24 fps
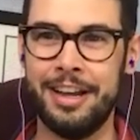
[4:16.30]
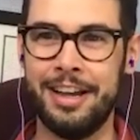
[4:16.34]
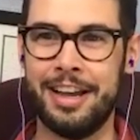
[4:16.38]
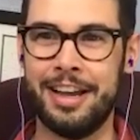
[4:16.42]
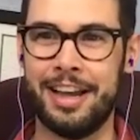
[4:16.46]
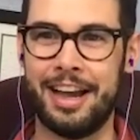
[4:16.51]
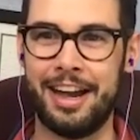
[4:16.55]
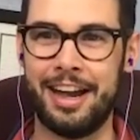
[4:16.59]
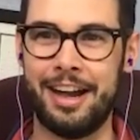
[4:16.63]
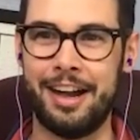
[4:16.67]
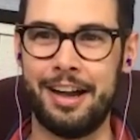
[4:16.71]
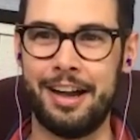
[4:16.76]

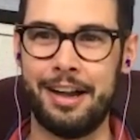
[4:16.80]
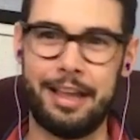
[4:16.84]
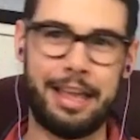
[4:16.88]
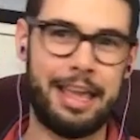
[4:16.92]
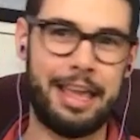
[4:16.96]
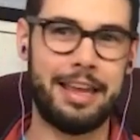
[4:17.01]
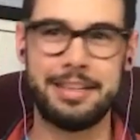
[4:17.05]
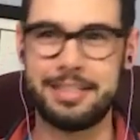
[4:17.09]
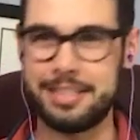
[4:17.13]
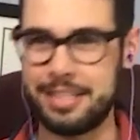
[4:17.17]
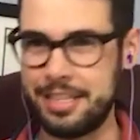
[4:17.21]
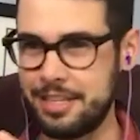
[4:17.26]

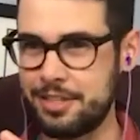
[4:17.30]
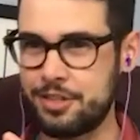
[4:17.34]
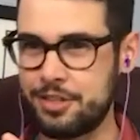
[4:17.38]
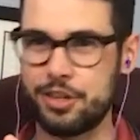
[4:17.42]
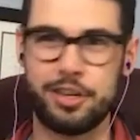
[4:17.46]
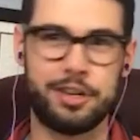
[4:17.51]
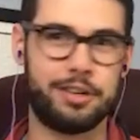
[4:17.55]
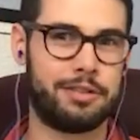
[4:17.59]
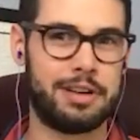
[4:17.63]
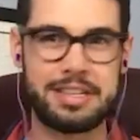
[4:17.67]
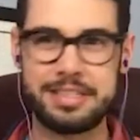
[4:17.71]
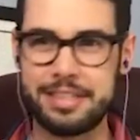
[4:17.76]
anesthesia
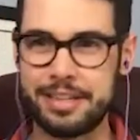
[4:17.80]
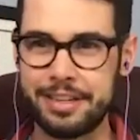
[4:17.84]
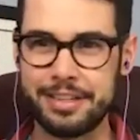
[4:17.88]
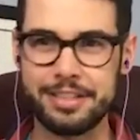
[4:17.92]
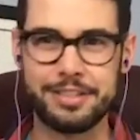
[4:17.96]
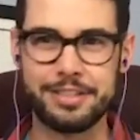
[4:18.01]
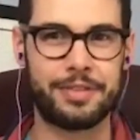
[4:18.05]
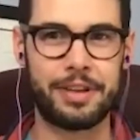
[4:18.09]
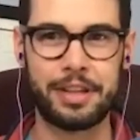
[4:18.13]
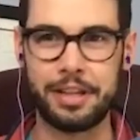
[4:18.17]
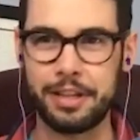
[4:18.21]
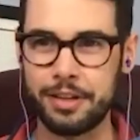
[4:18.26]
residents,
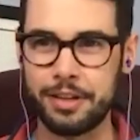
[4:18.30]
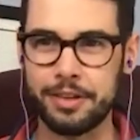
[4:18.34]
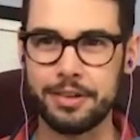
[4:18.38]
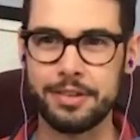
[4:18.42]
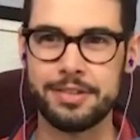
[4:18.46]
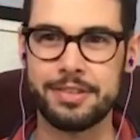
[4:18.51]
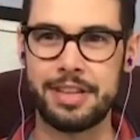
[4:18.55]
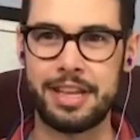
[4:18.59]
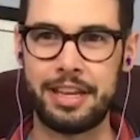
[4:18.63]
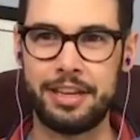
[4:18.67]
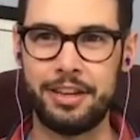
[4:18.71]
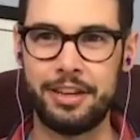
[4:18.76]
fellows,
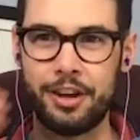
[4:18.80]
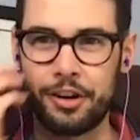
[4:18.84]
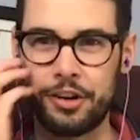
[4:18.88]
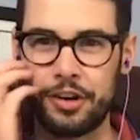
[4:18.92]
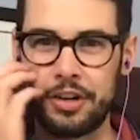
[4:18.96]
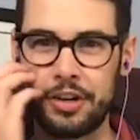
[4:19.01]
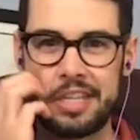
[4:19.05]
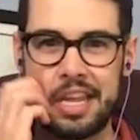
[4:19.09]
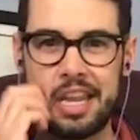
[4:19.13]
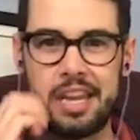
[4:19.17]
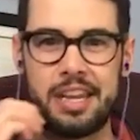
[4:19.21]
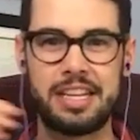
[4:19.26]
and younger
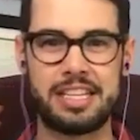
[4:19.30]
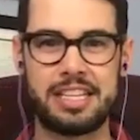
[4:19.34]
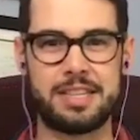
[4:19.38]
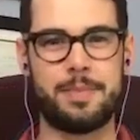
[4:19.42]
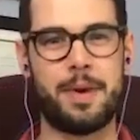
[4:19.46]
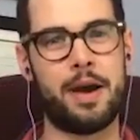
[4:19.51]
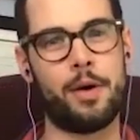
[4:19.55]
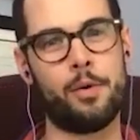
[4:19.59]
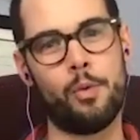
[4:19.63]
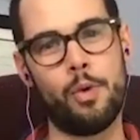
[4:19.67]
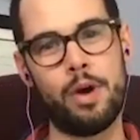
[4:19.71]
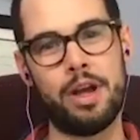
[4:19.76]
attendings
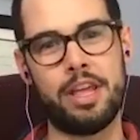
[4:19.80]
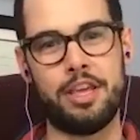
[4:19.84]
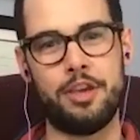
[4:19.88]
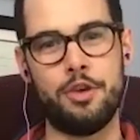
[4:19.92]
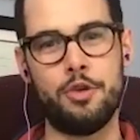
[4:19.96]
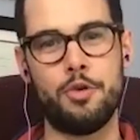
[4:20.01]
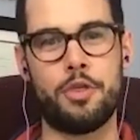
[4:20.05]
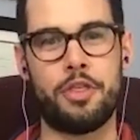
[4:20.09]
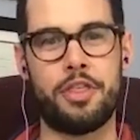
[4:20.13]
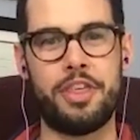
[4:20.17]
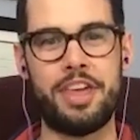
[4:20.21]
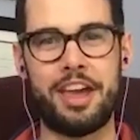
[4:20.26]
about what you
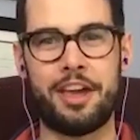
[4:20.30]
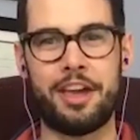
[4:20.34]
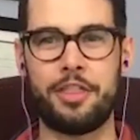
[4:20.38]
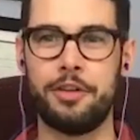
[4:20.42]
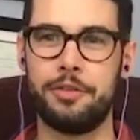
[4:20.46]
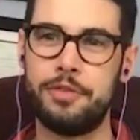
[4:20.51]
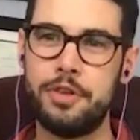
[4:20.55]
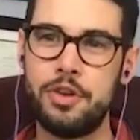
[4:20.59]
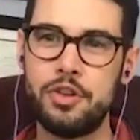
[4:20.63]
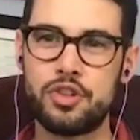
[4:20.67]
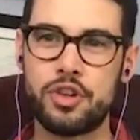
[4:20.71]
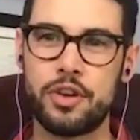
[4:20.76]
think the
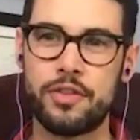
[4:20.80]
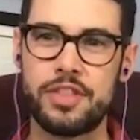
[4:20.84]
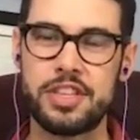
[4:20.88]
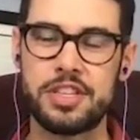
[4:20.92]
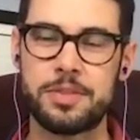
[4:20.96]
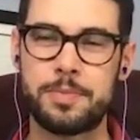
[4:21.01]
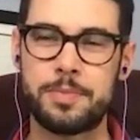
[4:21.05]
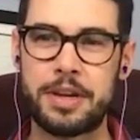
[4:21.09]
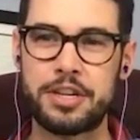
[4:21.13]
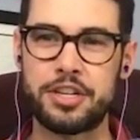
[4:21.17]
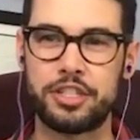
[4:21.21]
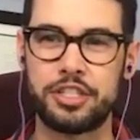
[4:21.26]
future of the
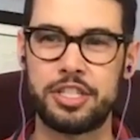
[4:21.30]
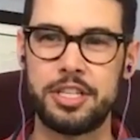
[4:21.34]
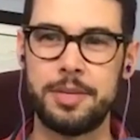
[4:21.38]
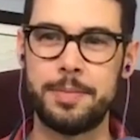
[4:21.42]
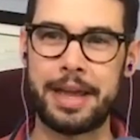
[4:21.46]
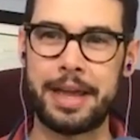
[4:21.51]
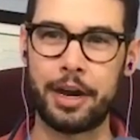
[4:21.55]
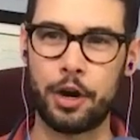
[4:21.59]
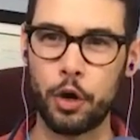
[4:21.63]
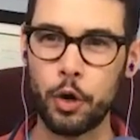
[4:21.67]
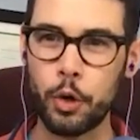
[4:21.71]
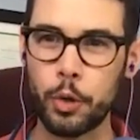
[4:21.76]
specialty may
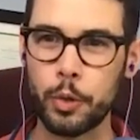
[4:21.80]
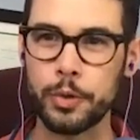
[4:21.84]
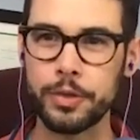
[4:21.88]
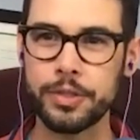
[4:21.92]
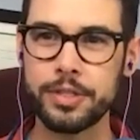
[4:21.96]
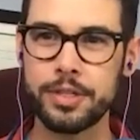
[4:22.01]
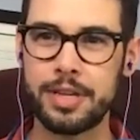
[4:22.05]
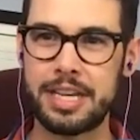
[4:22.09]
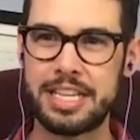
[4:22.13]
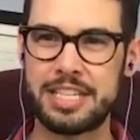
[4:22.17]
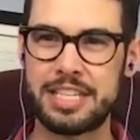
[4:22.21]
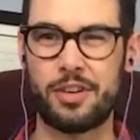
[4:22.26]
hold
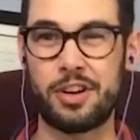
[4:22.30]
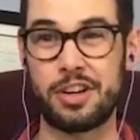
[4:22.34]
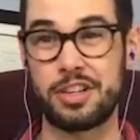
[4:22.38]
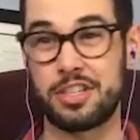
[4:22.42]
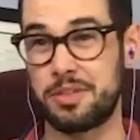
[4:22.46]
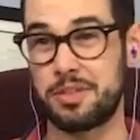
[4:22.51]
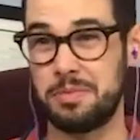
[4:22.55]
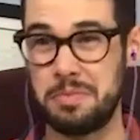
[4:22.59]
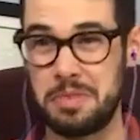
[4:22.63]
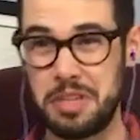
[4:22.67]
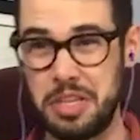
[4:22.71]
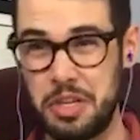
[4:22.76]
as far as
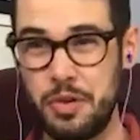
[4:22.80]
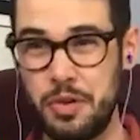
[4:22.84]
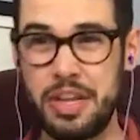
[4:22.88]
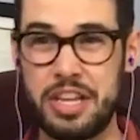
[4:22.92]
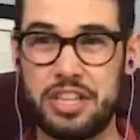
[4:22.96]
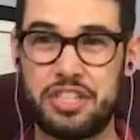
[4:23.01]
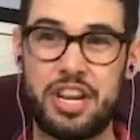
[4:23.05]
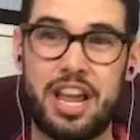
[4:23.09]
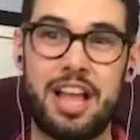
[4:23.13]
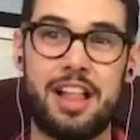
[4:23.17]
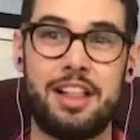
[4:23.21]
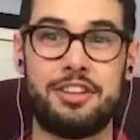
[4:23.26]
unique
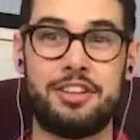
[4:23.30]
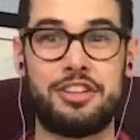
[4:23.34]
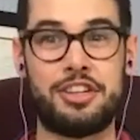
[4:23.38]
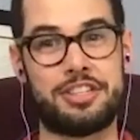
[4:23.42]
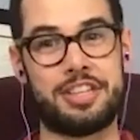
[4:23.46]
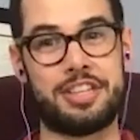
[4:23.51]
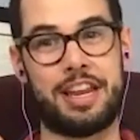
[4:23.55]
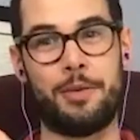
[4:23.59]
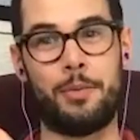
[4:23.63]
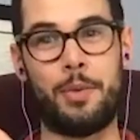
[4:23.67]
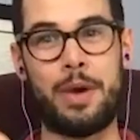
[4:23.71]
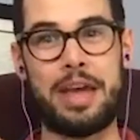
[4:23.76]
challenges
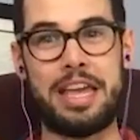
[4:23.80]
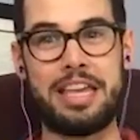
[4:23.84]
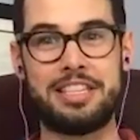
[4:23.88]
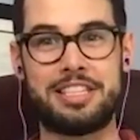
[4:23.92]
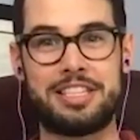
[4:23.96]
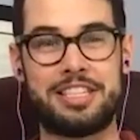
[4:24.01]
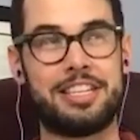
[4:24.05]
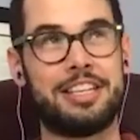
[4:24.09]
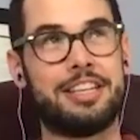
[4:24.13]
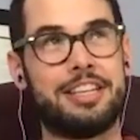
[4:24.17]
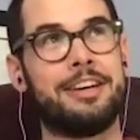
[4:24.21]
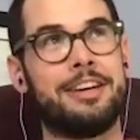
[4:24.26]
and ways
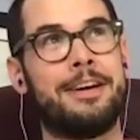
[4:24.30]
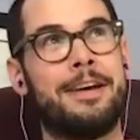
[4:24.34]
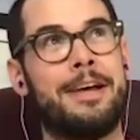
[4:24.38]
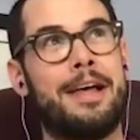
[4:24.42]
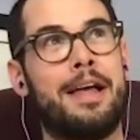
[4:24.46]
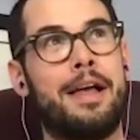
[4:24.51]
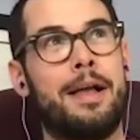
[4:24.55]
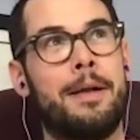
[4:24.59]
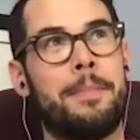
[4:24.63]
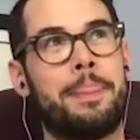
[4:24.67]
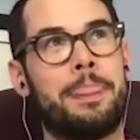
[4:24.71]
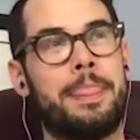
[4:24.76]
to,
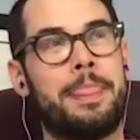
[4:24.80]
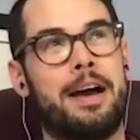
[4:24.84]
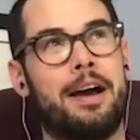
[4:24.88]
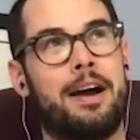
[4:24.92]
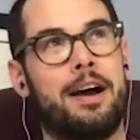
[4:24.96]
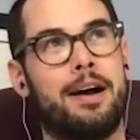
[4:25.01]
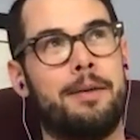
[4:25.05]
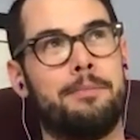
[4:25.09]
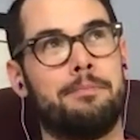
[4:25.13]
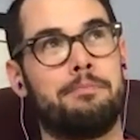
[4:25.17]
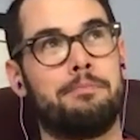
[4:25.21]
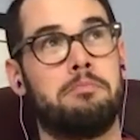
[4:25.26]

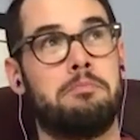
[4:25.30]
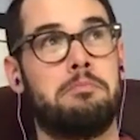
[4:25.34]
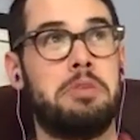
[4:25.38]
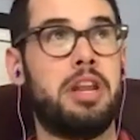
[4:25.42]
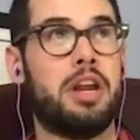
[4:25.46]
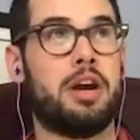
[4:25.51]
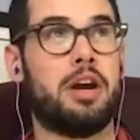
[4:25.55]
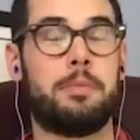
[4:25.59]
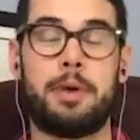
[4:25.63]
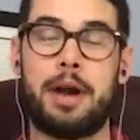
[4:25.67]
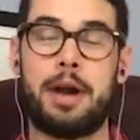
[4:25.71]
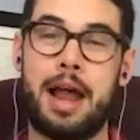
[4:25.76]

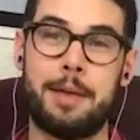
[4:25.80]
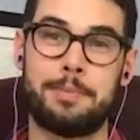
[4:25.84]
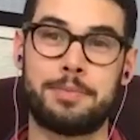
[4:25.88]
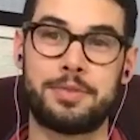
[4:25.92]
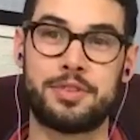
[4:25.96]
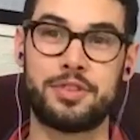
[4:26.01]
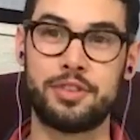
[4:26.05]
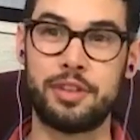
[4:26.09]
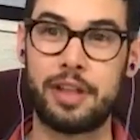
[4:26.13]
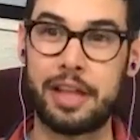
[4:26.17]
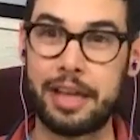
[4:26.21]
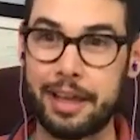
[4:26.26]
perhaps
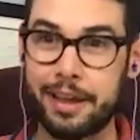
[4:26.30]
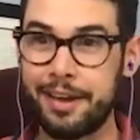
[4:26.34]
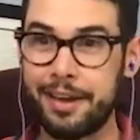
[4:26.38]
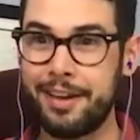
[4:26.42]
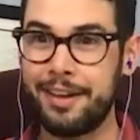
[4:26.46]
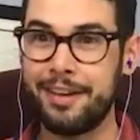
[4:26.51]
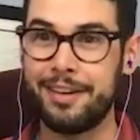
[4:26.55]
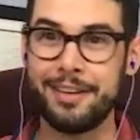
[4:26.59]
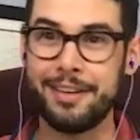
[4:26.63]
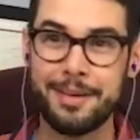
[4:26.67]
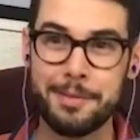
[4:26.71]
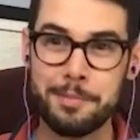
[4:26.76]
like
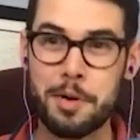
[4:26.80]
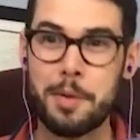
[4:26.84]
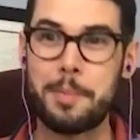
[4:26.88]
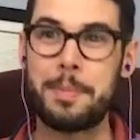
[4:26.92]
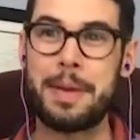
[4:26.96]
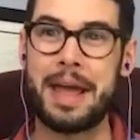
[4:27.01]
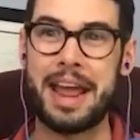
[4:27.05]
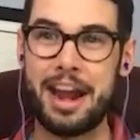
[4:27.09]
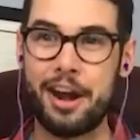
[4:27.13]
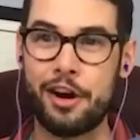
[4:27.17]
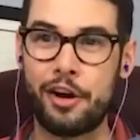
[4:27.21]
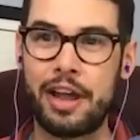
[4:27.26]

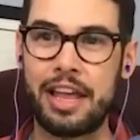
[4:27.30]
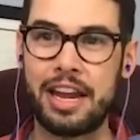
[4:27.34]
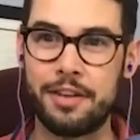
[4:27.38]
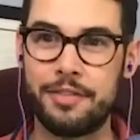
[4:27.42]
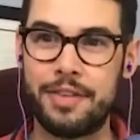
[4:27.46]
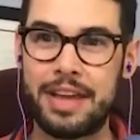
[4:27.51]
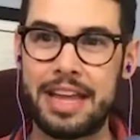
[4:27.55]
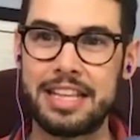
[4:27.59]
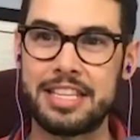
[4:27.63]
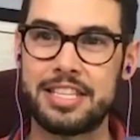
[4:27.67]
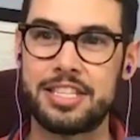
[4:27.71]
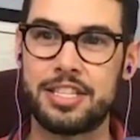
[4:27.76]
prepare in
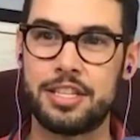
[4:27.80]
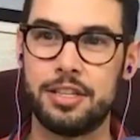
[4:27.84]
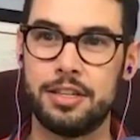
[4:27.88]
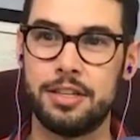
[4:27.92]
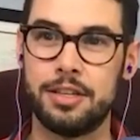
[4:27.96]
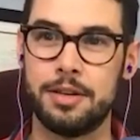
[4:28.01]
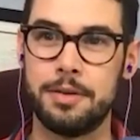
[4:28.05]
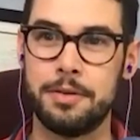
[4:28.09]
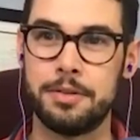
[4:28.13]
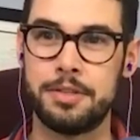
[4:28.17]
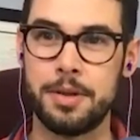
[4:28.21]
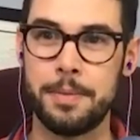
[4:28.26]
advance
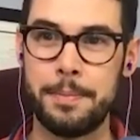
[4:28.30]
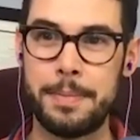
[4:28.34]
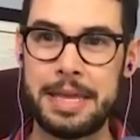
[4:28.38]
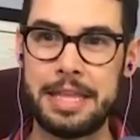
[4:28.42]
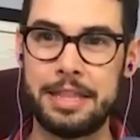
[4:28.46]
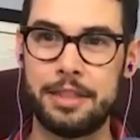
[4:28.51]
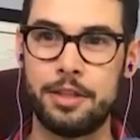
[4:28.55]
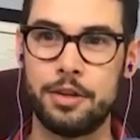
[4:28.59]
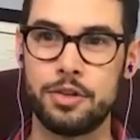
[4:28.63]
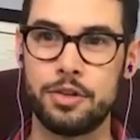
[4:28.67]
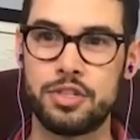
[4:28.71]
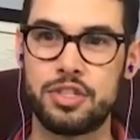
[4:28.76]
to meet
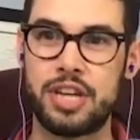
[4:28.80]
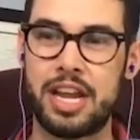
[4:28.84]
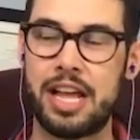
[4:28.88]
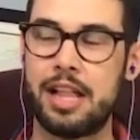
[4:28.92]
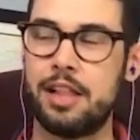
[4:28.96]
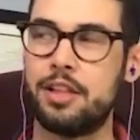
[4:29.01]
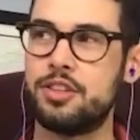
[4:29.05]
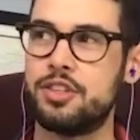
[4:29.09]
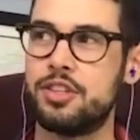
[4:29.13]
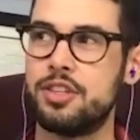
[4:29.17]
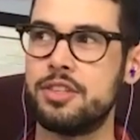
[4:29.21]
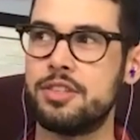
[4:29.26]
those
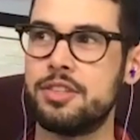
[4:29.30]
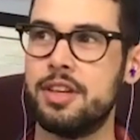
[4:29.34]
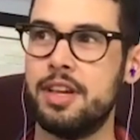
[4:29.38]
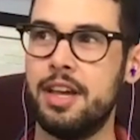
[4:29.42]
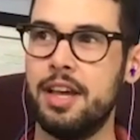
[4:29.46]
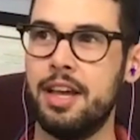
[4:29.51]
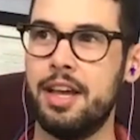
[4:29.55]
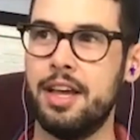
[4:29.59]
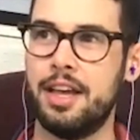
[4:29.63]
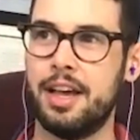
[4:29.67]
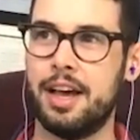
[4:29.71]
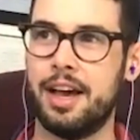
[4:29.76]
challenges.
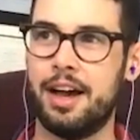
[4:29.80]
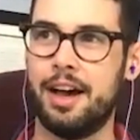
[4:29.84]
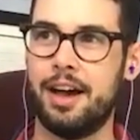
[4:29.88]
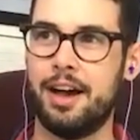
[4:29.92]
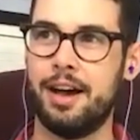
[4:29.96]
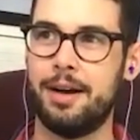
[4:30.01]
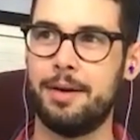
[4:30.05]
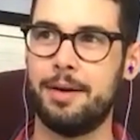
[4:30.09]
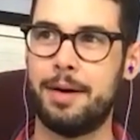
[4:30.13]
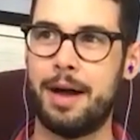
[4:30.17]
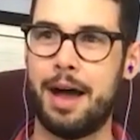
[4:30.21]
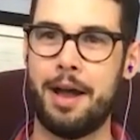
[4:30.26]

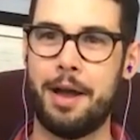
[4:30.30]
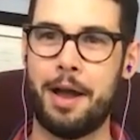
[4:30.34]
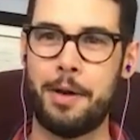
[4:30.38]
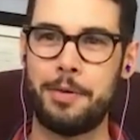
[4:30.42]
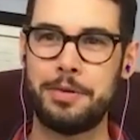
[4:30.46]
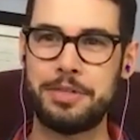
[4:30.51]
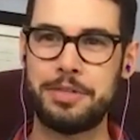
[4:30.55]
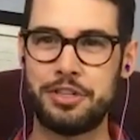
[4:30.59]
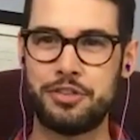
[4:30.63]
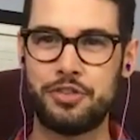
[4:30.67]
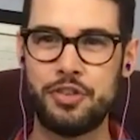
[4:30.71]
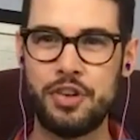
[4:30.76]
I was
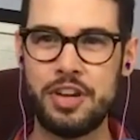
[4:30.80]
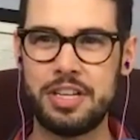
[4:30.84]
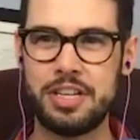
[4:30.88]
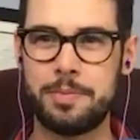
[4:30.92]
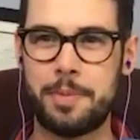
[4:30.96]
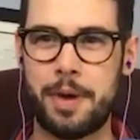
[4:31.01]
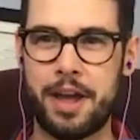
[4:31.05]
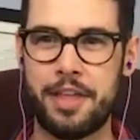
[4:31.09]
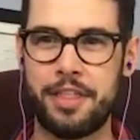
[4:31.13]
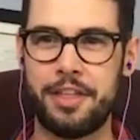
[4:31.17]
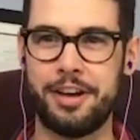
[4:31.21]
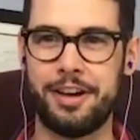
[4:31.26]
intrigued
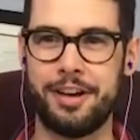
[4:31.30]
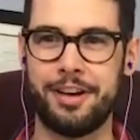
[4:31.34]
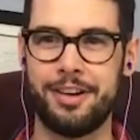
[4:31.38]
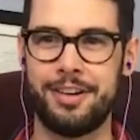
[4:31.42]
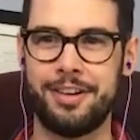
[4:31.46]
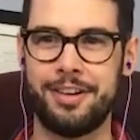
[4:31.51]
by the